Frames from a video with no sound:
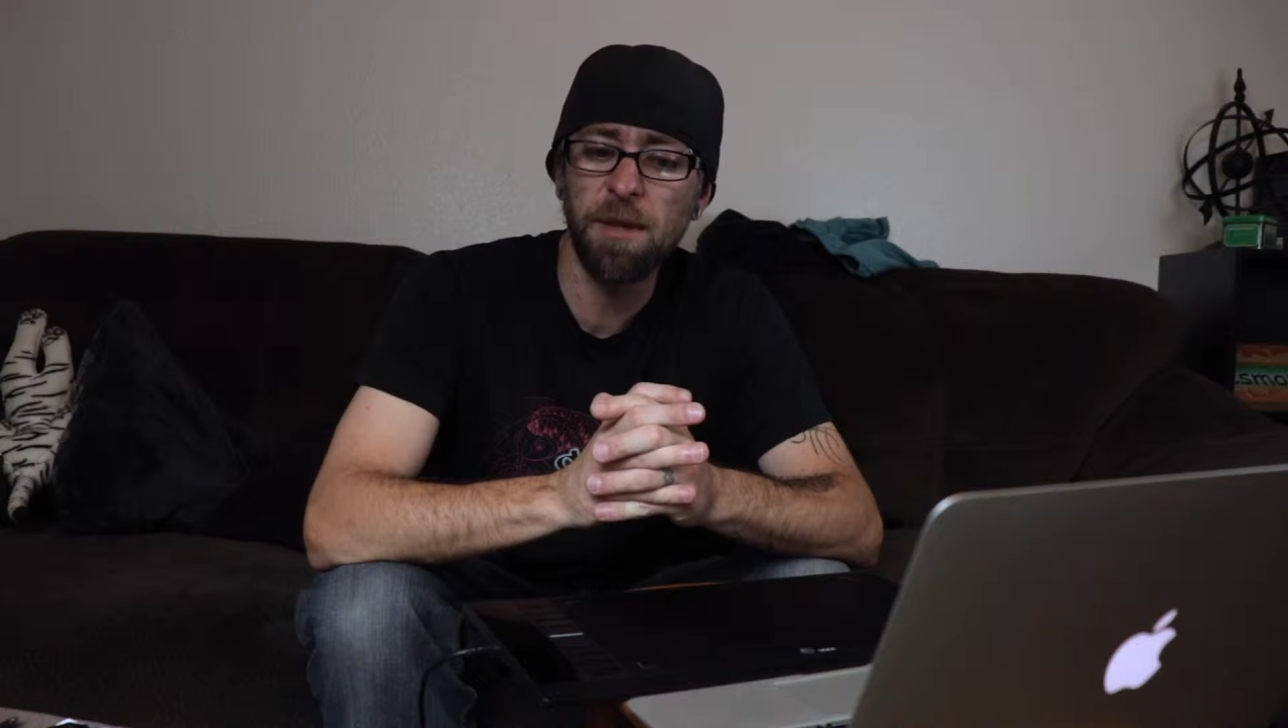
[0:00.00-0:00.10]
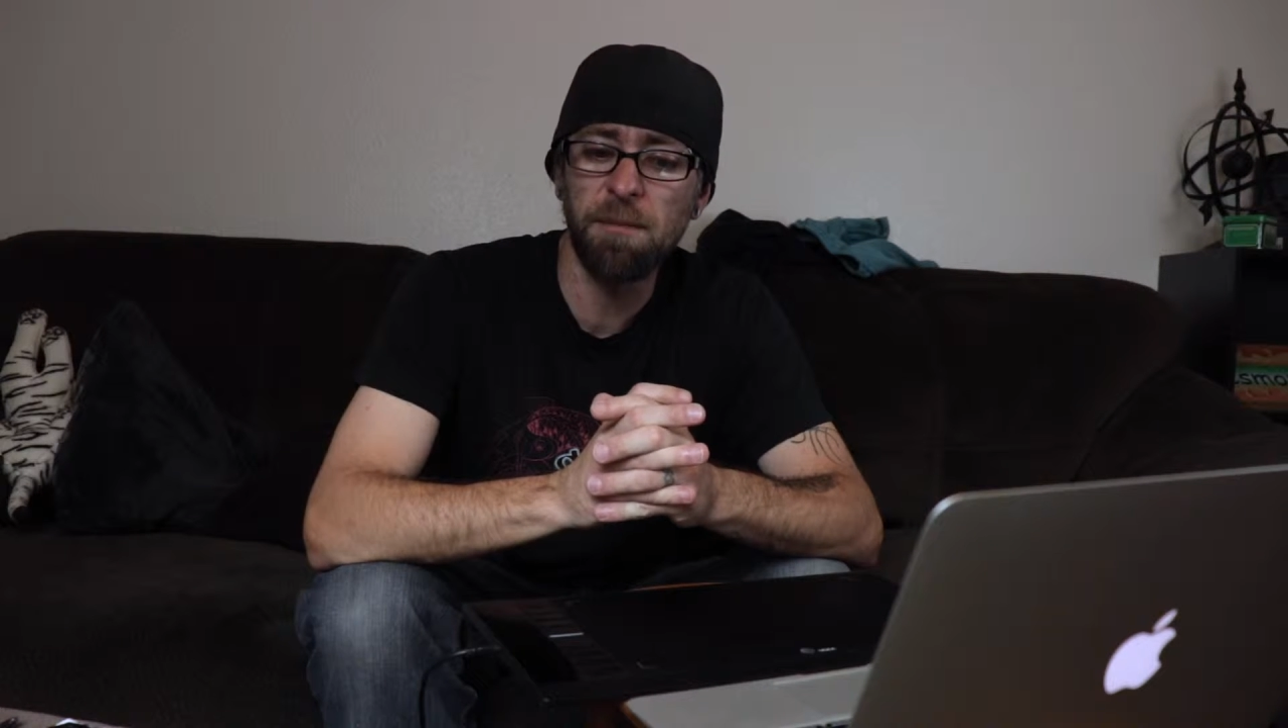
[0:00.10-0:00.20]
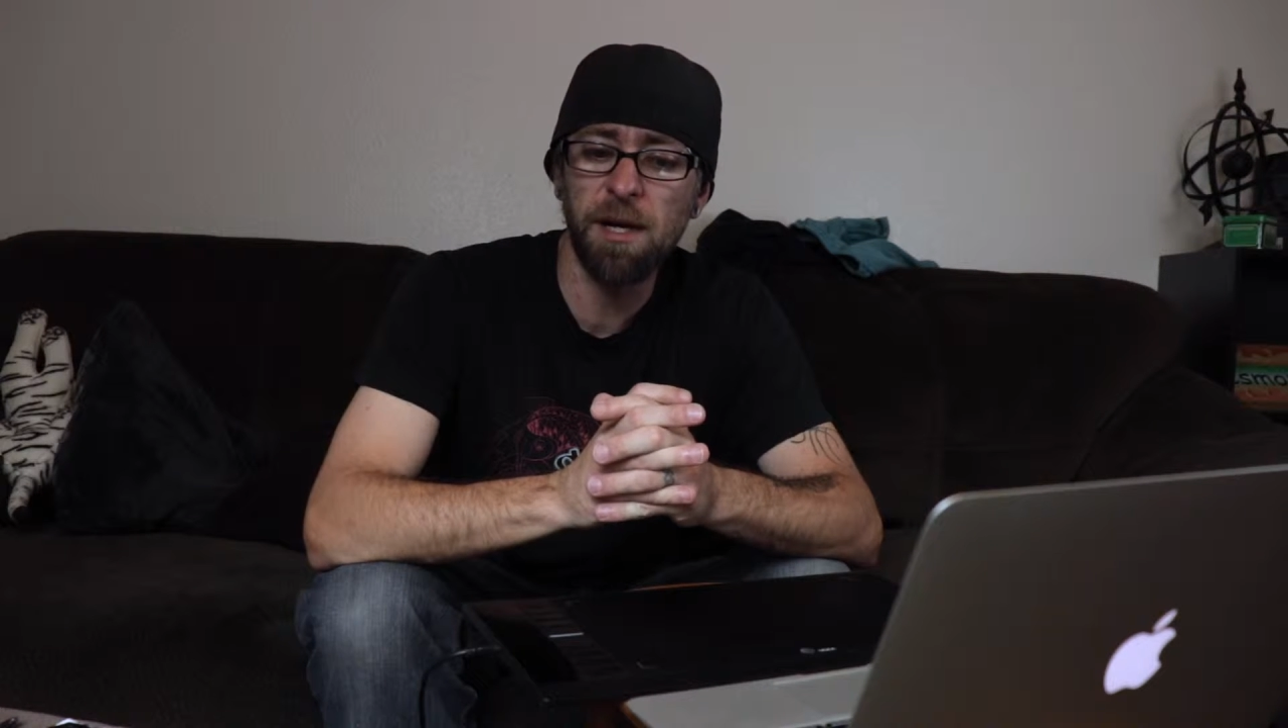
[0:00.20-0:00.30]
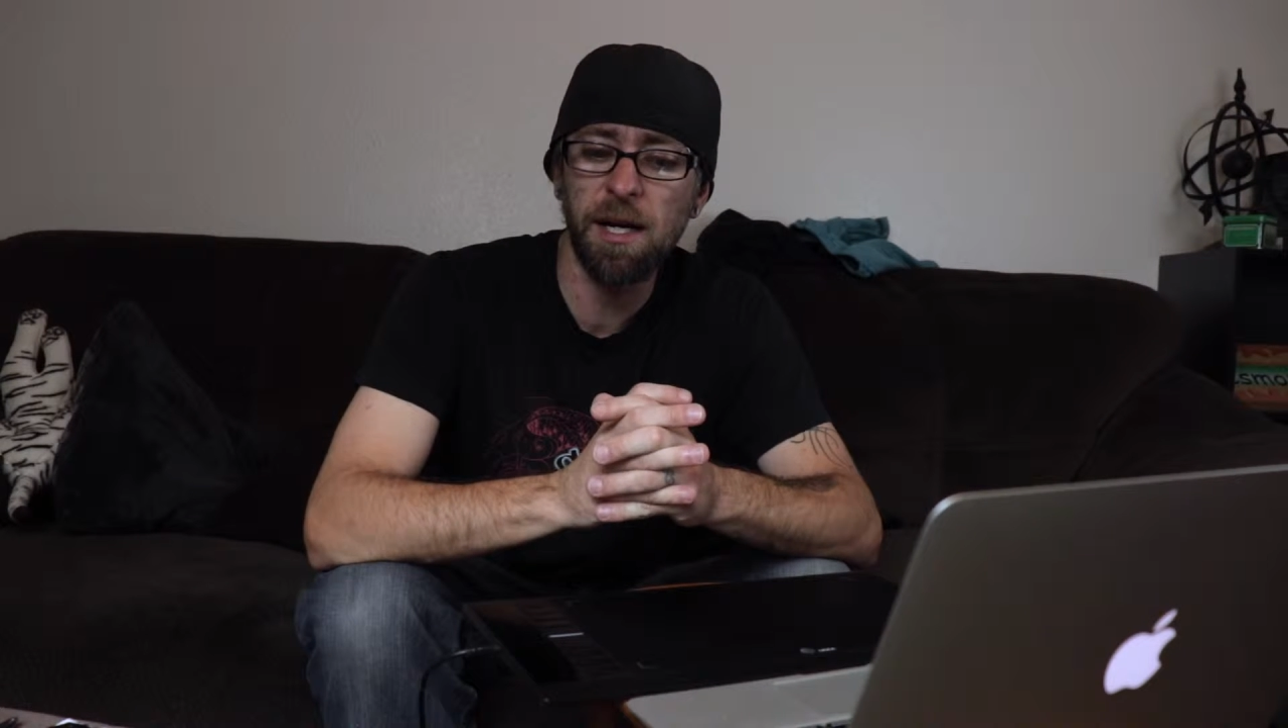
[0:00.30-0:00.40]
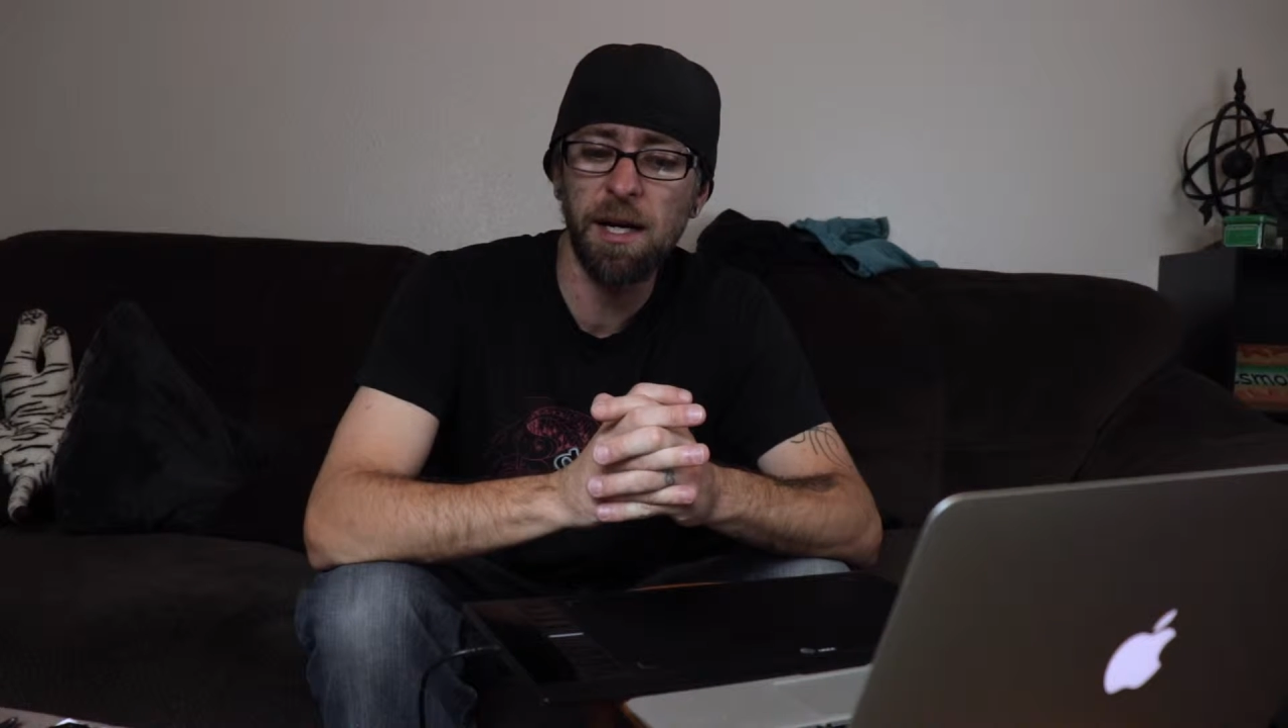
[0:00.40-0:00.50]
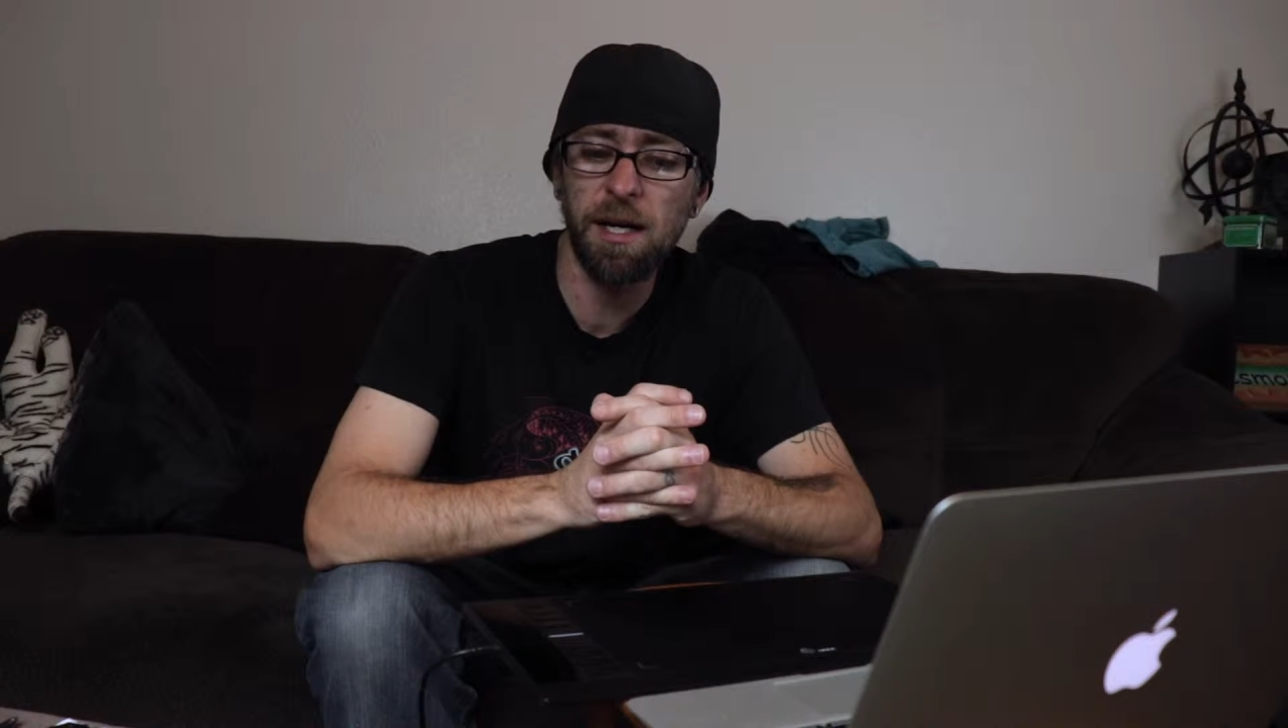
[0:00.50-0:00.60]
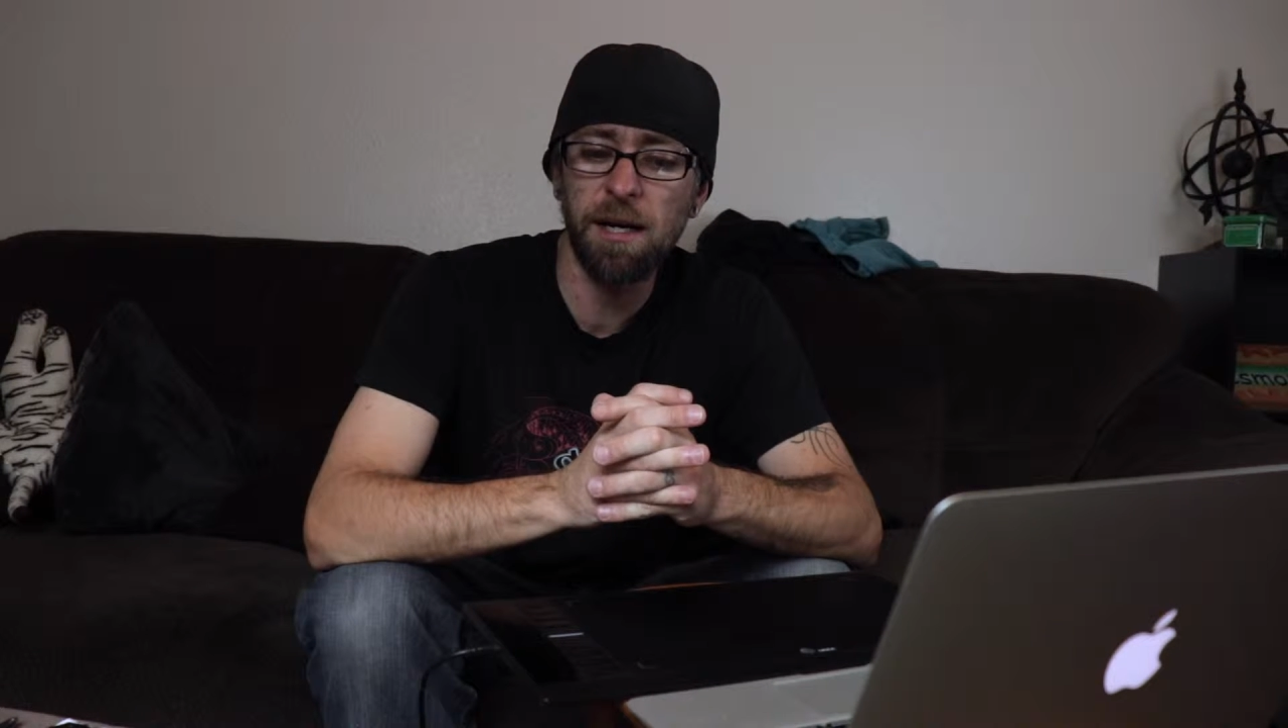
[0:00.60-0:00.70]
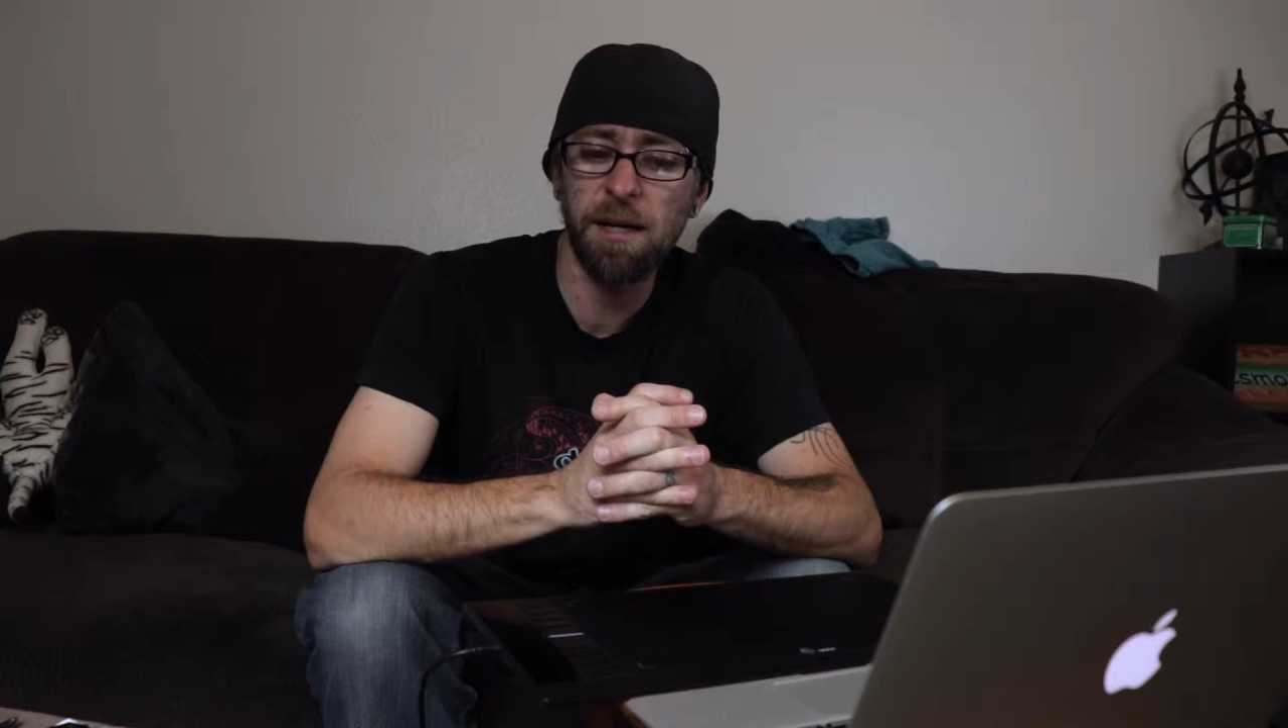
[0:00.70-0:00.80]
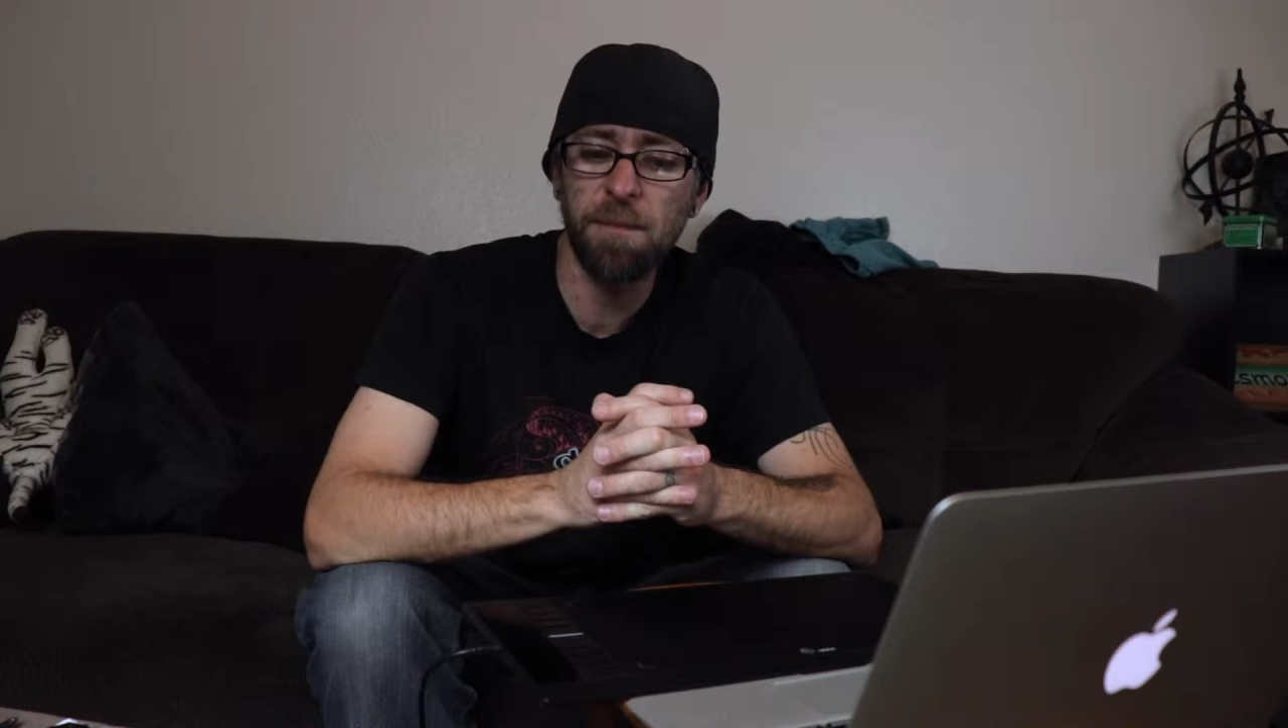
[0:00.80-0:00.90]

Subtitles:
that may